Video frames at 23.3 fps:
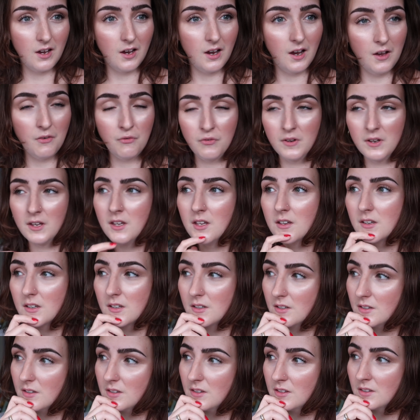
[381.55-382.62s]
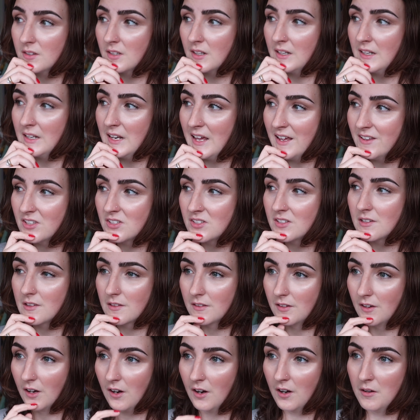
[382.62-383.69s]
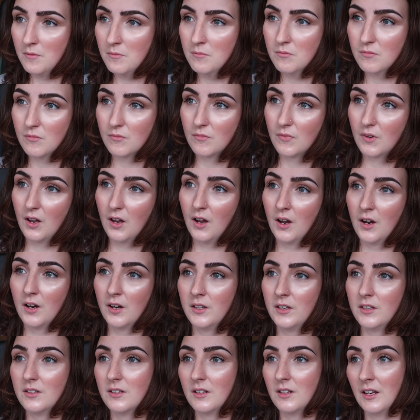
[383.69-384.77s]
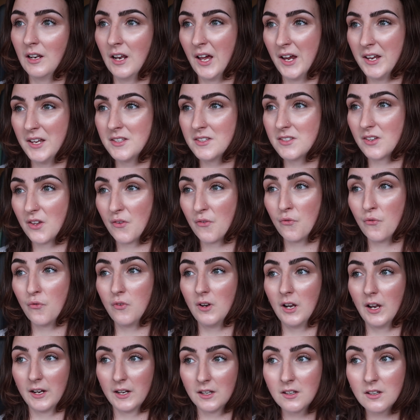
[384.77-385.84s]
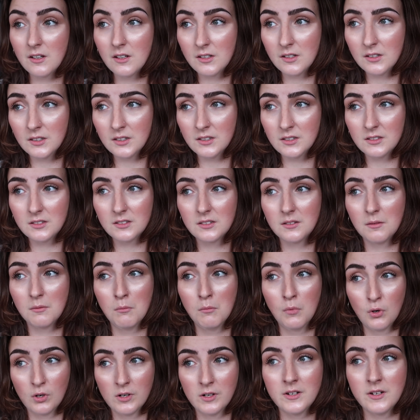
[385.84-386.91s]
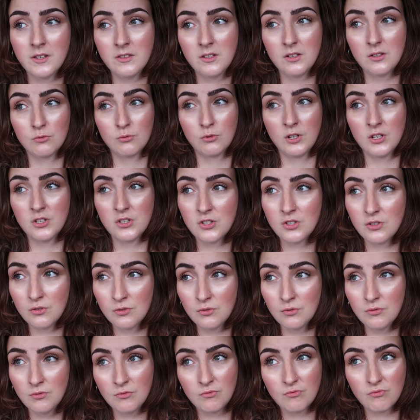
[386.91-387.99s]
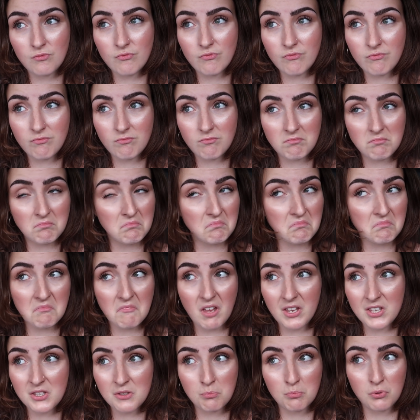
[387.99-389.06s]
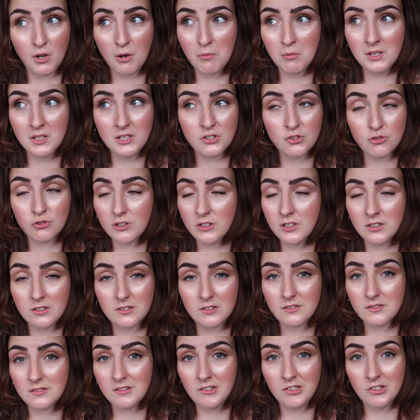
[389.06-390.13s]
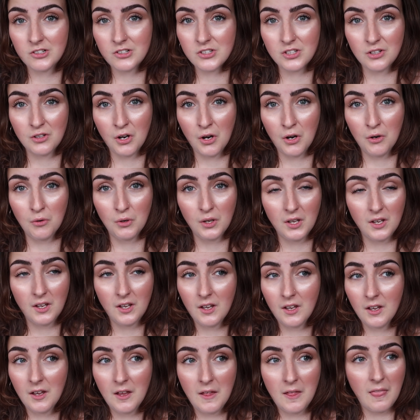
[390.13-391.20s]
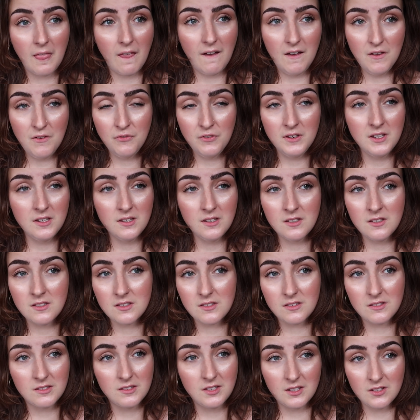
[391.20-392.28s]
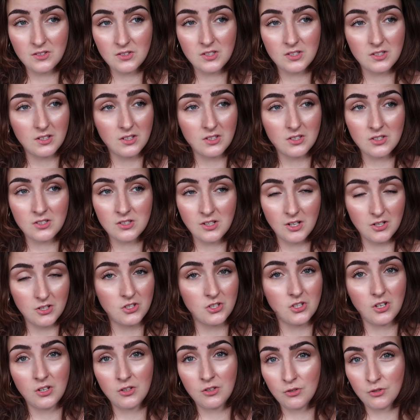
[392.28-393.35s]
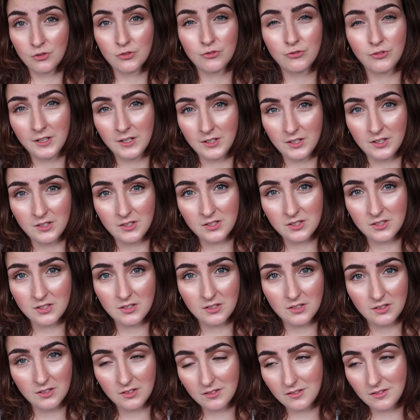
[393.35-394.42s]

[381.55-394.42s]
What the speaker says: I think the last time I liked a flanker more than the original is probably 3 years ago. I think this is such a good release.